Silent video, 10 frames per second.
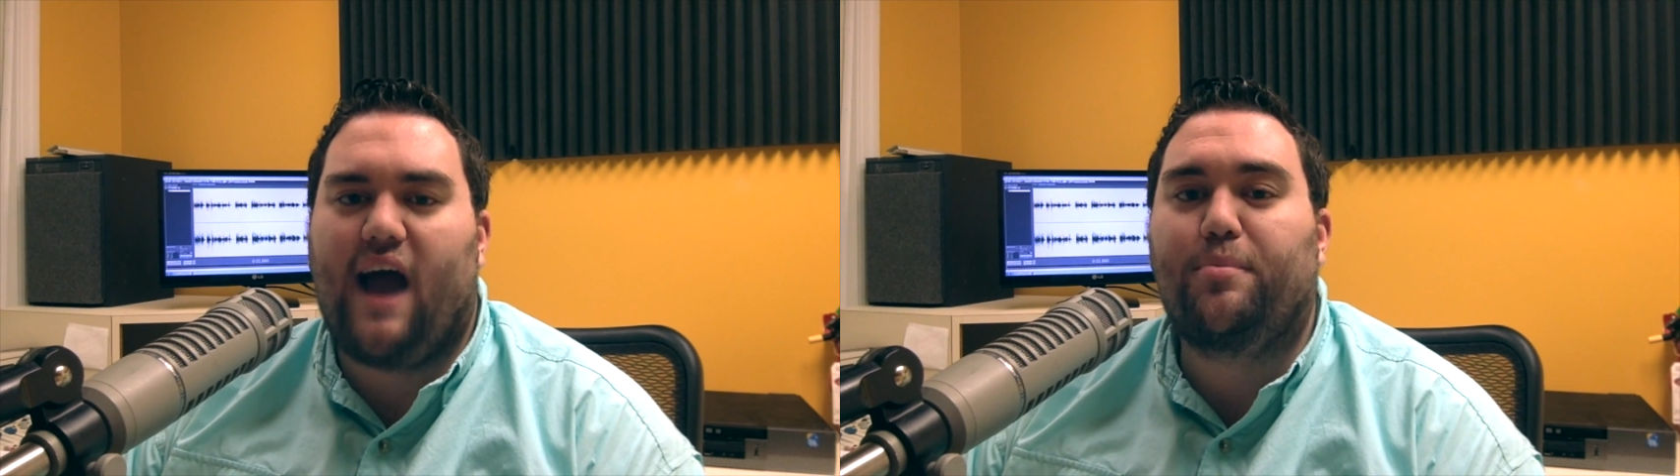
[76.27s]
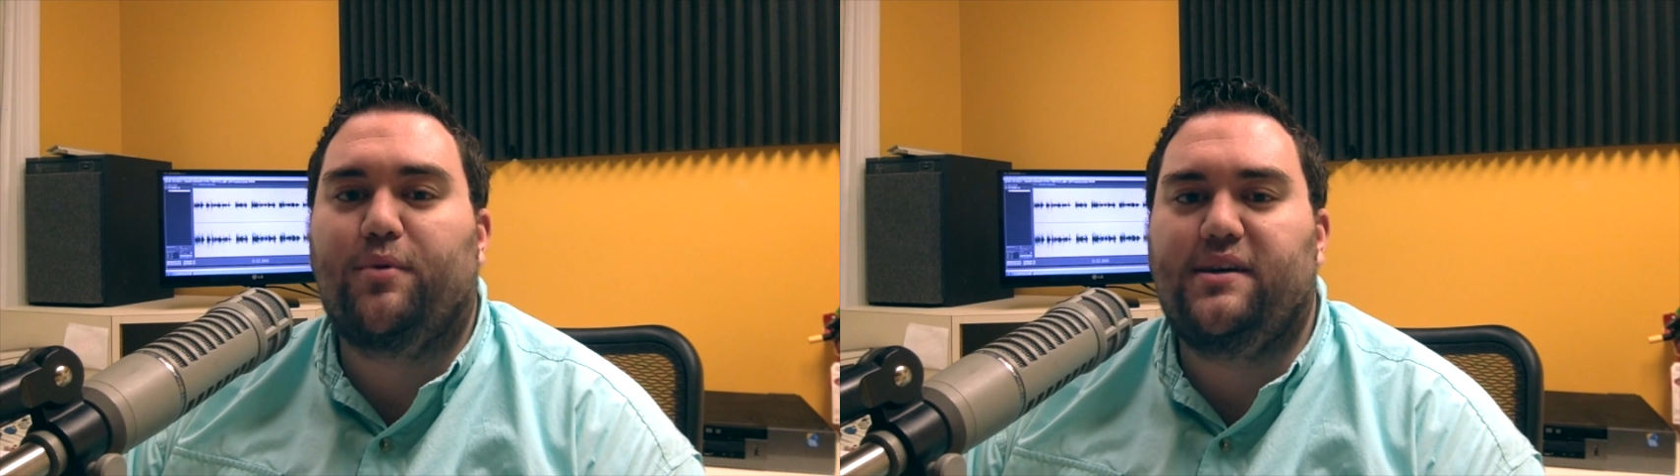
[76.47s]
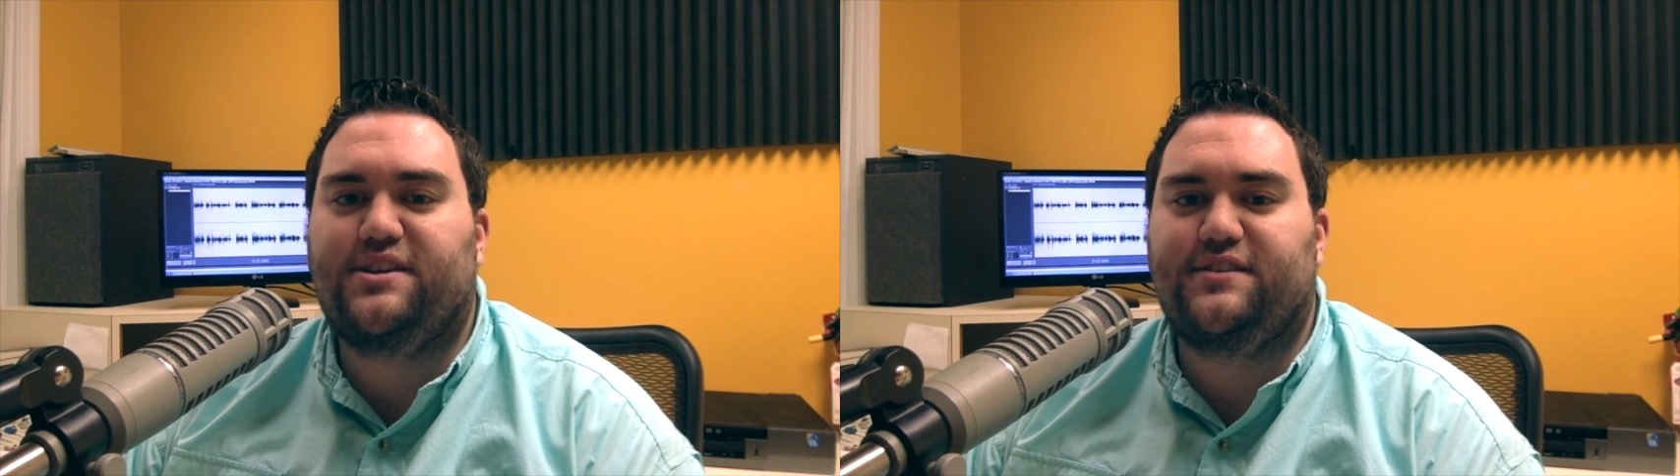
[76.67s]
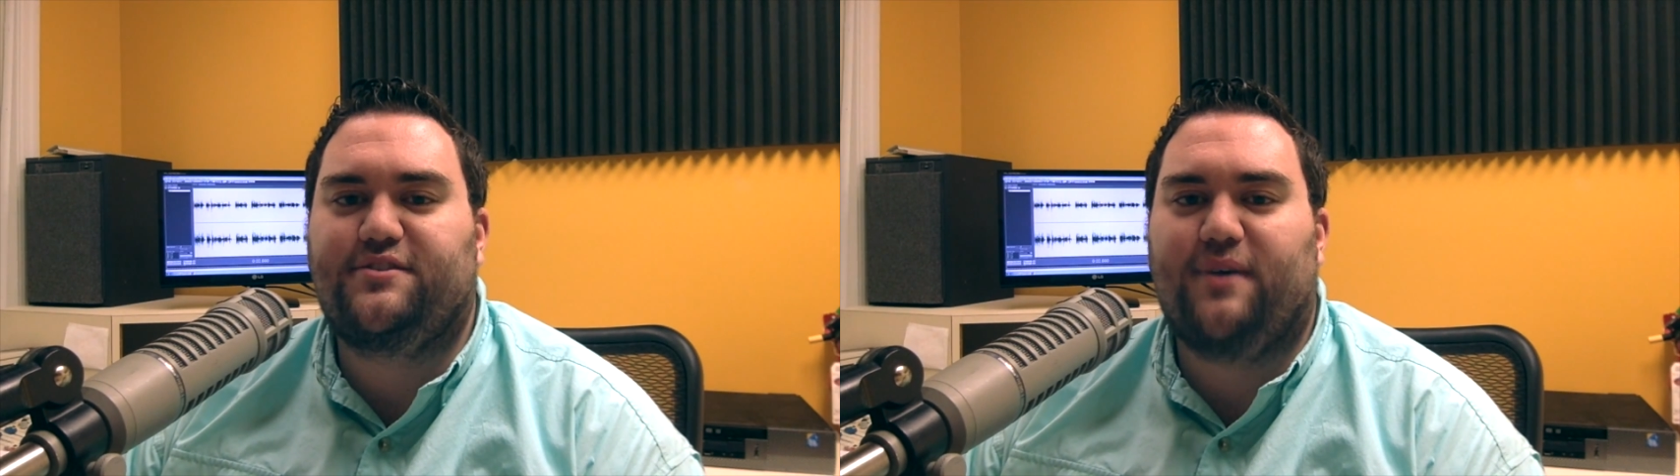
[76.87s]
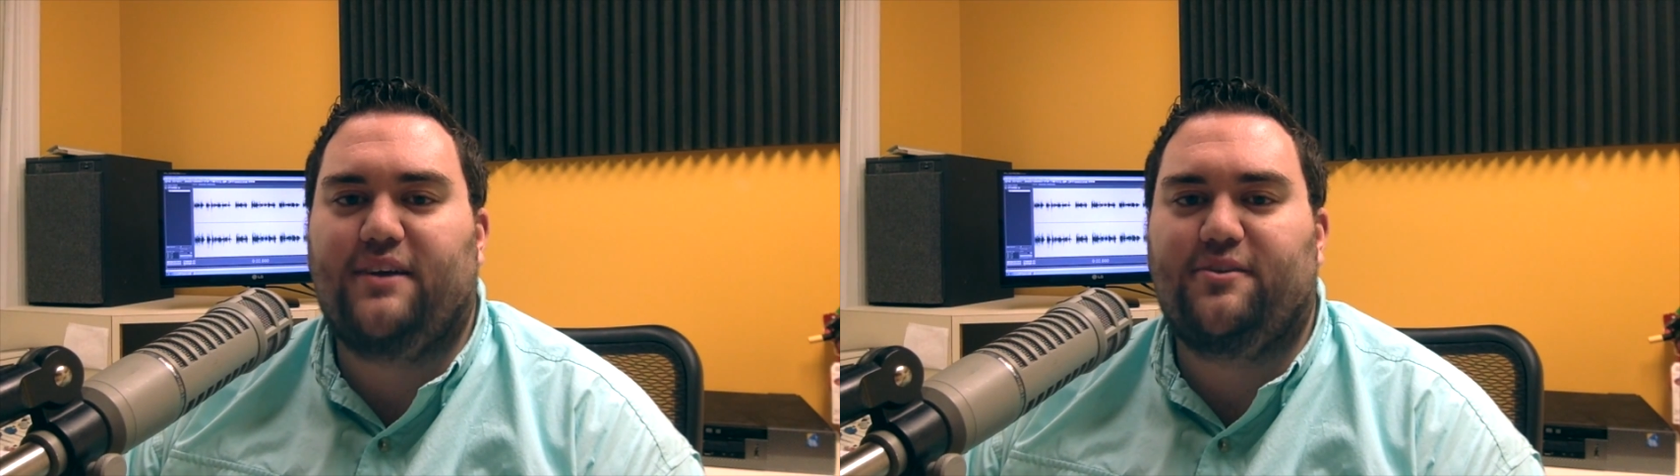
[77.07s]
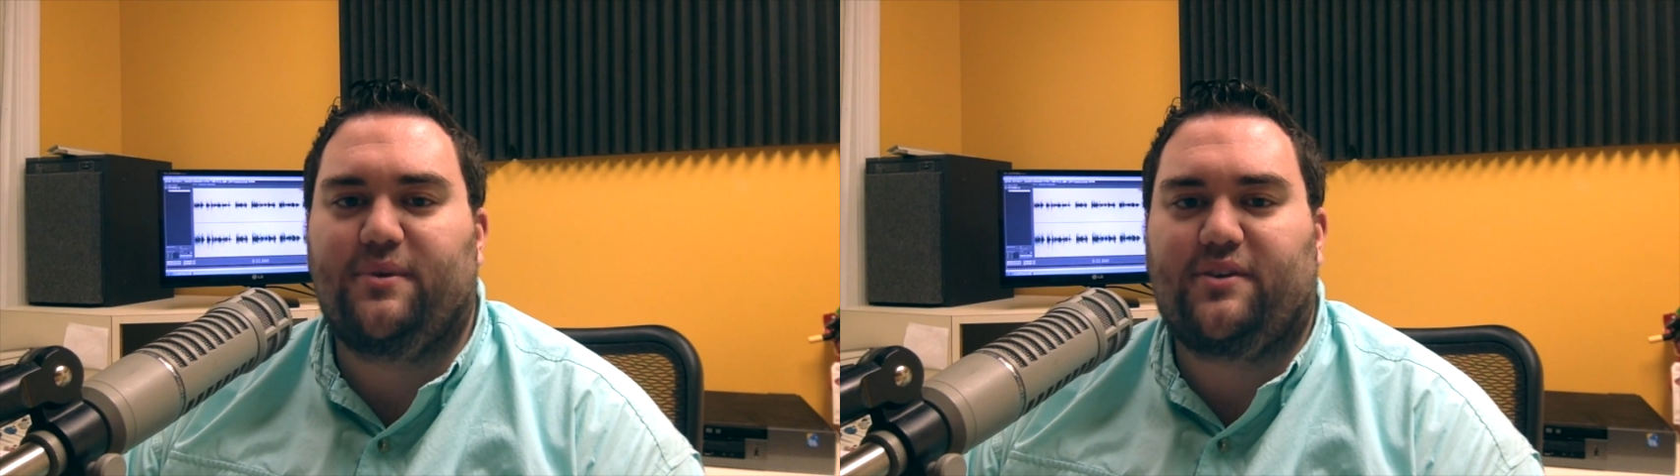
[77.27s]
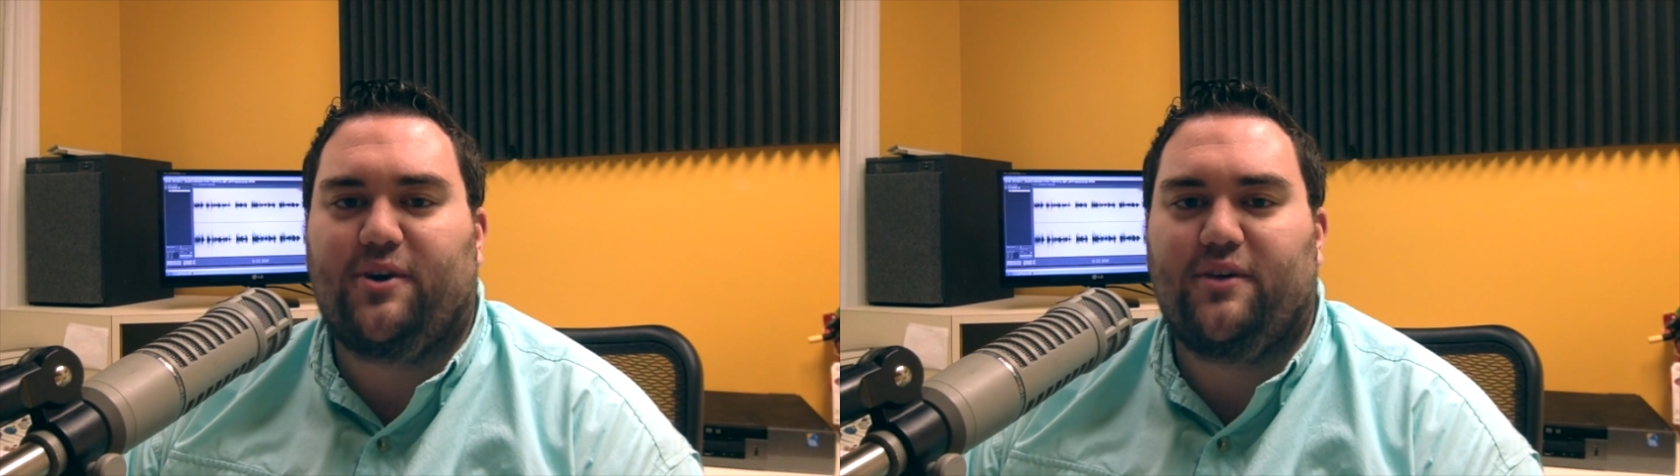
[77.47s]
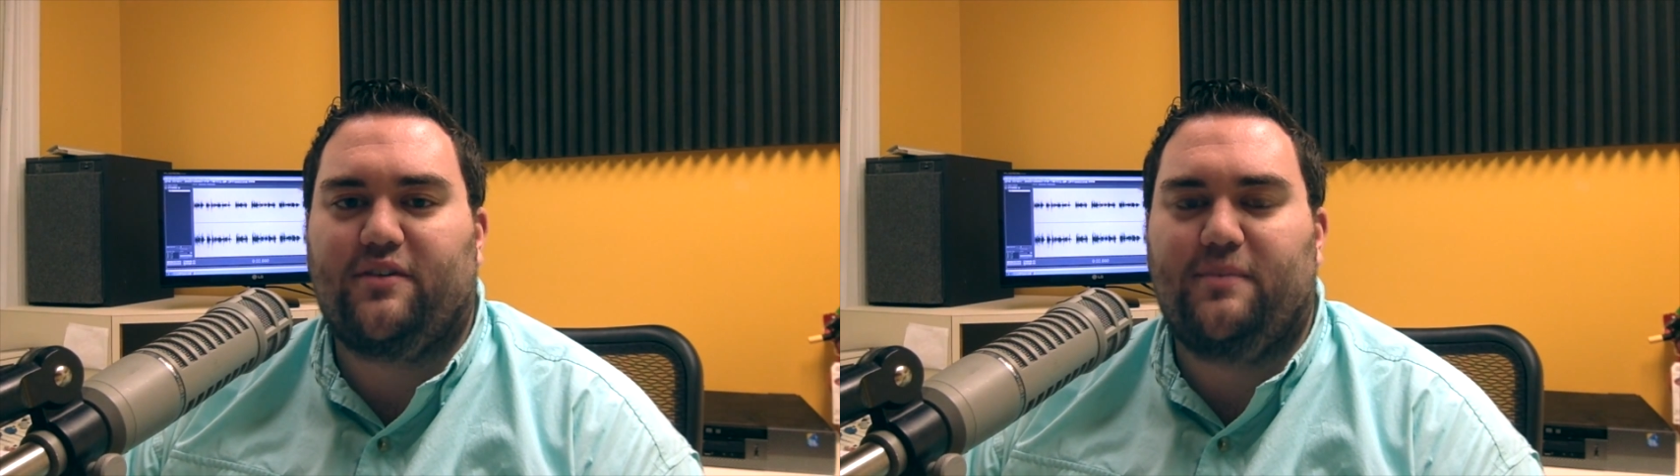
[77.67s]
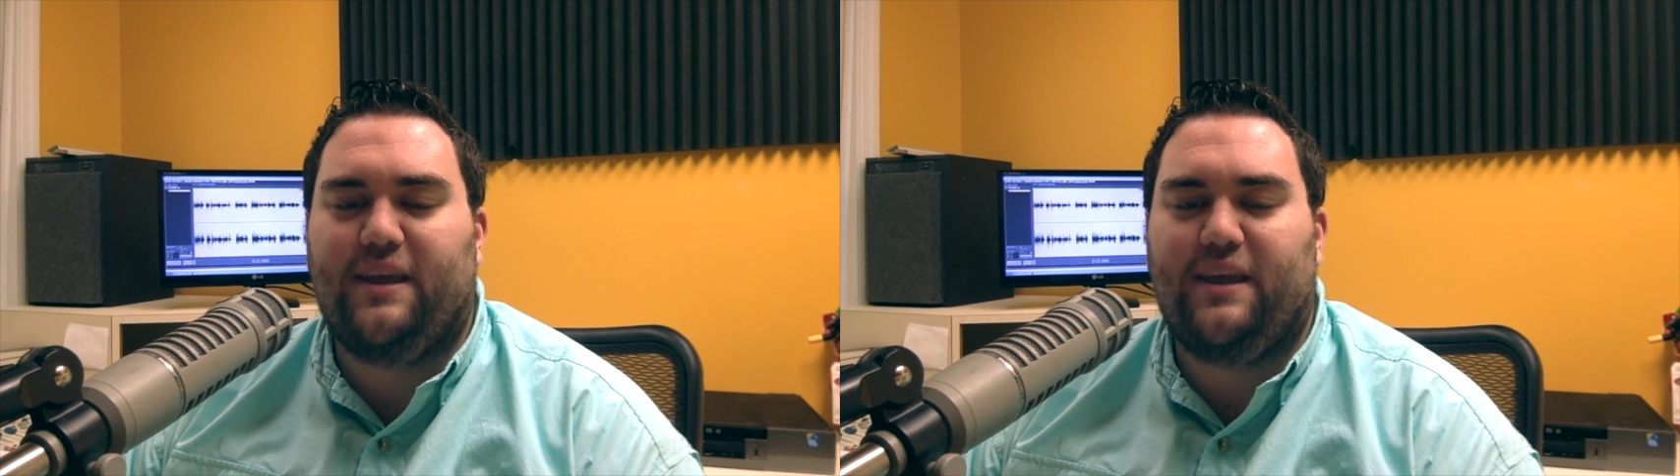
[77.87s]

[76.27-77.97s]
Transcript: Operations Director with Curtis